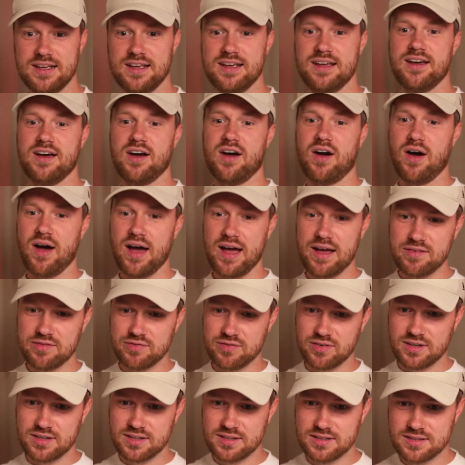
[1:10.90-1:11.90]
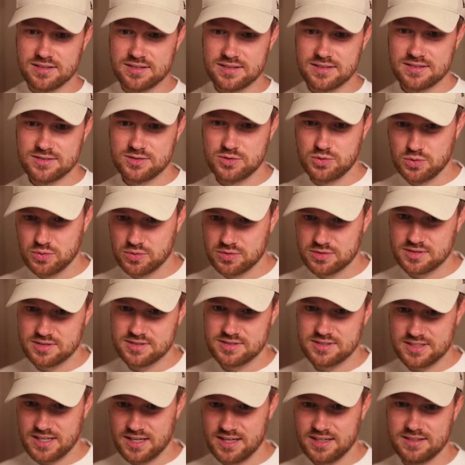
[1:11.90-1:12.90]
Ivor, Jordan,
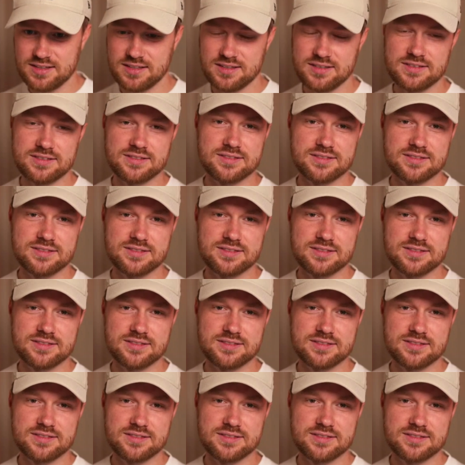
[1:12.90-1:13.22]
Tina.